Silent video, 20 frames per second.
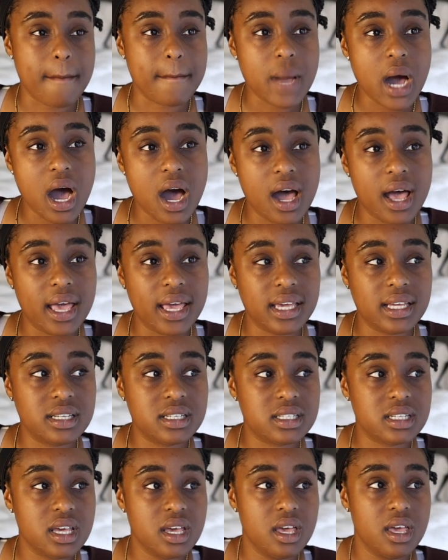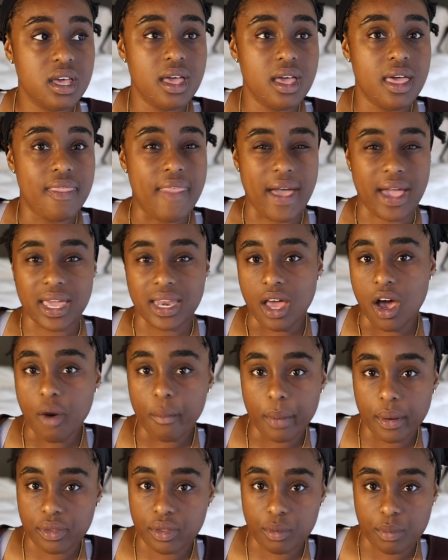mind that can
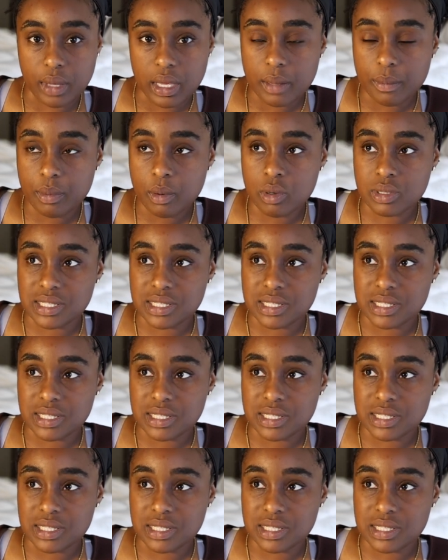help other people.